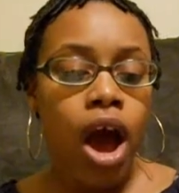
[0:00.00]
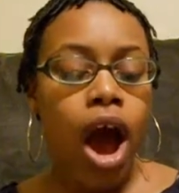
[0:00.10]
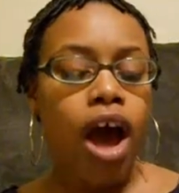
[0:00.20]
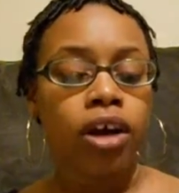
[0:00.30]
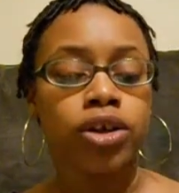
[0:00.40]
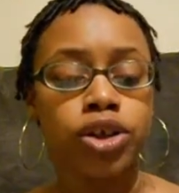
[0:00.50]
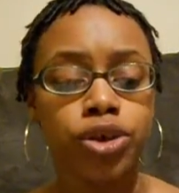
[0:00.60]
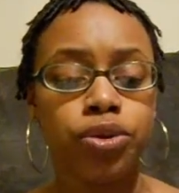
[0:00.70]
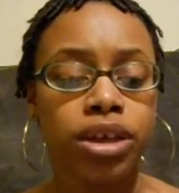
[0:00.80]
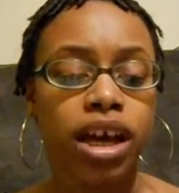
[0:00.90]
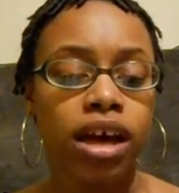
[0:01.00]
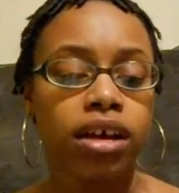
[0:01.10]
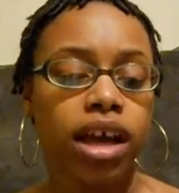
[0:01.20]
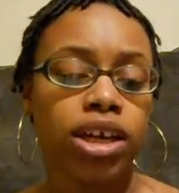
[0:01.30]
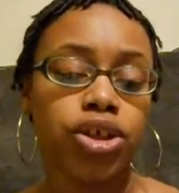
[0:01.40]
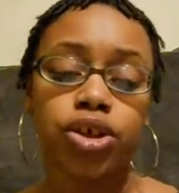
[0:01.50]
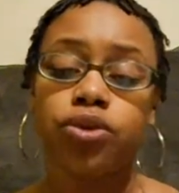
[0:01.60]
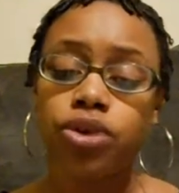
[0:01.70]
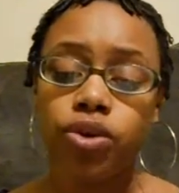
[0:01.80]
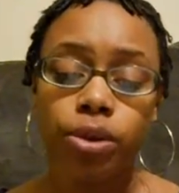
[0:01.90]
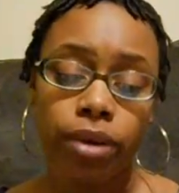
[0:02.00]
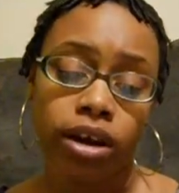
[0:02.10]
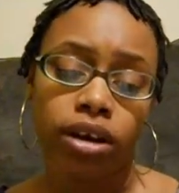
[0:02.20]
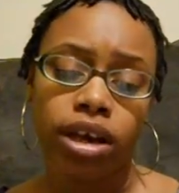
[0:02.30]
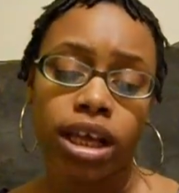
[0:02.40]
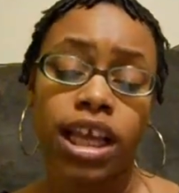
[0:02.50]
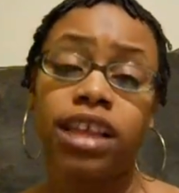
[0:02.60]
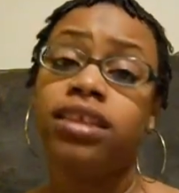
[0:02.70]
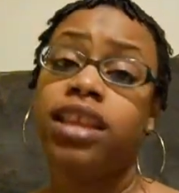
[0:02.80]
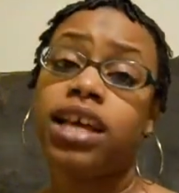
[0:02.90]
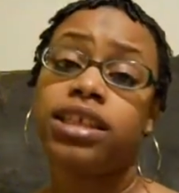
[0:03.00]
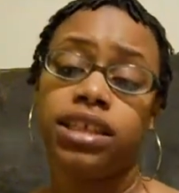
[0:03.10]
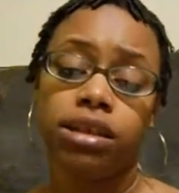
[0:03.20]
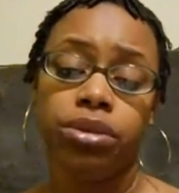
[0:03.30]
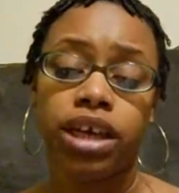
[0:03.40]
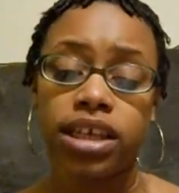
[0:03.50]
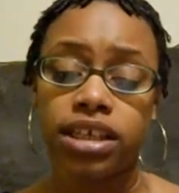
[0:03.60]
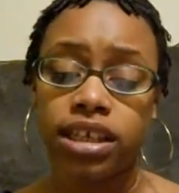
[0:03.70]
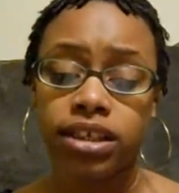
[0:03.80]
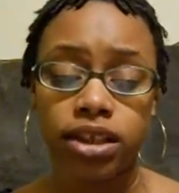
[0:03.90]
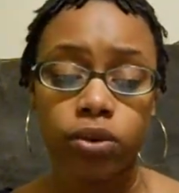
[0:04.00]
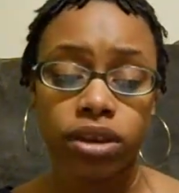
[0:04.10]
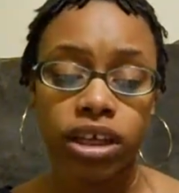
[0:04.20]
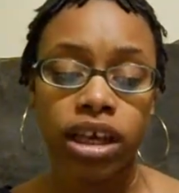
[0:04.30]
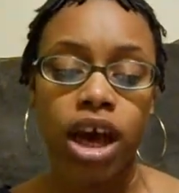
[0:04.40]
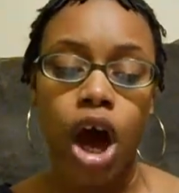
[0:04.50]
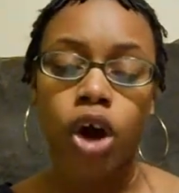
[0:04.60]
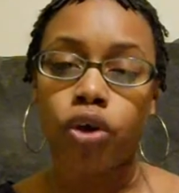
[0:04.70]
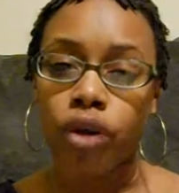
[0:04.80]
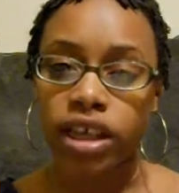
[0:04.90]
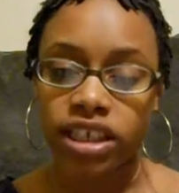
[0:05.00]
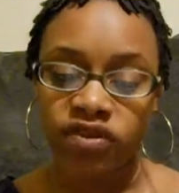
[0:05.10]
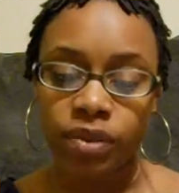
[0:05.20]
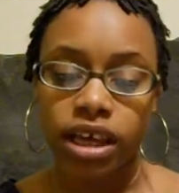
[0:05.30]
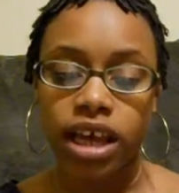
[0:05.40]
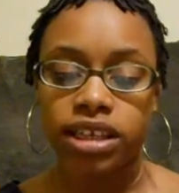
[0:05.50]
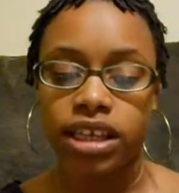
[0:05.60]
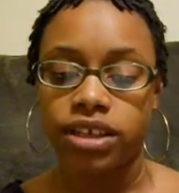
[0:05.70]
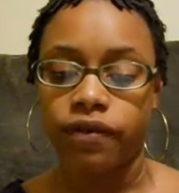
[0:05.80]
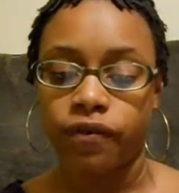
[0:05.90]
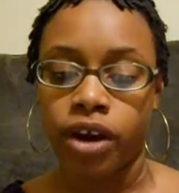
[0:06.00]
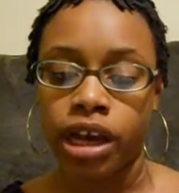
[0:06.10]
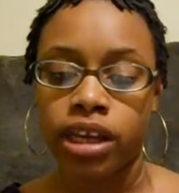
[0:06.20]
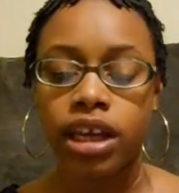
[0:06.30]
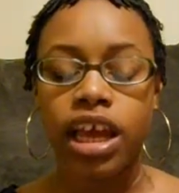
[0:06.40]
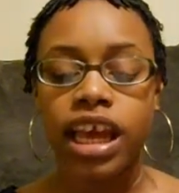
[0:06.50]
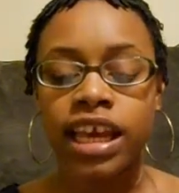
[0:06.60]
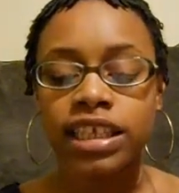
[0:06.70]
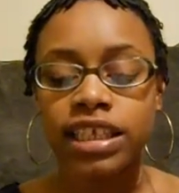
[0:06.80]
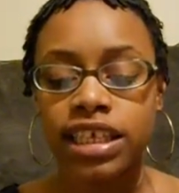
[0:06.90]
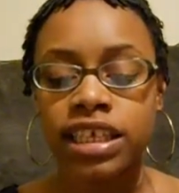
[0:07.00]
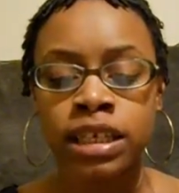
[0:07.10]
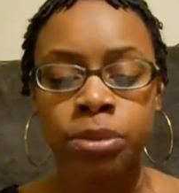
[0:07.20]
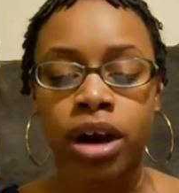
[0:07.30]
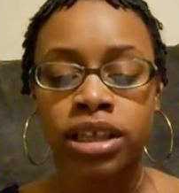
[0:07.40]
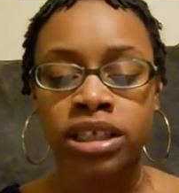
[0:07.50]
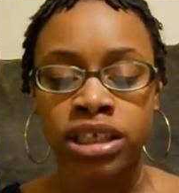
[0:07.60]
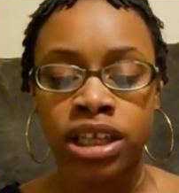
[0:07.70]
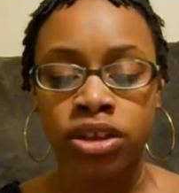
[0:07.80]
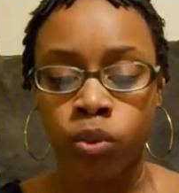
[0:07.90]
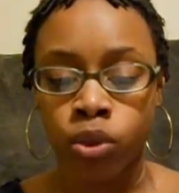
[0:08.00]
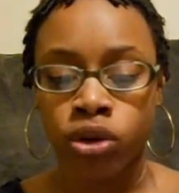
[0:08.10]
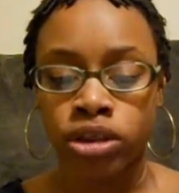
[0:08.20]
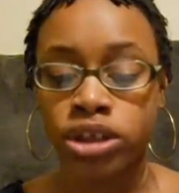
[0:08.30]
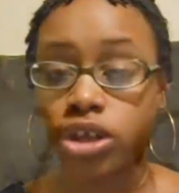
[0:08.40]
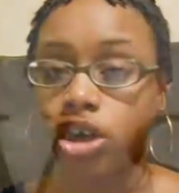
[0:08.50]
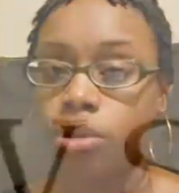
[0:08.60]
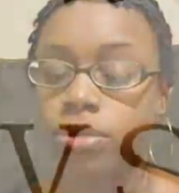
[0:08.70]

"Our too young and too new America, lusty because it is lonely, aggressive because it is afraid, insists upon seeing the world in terms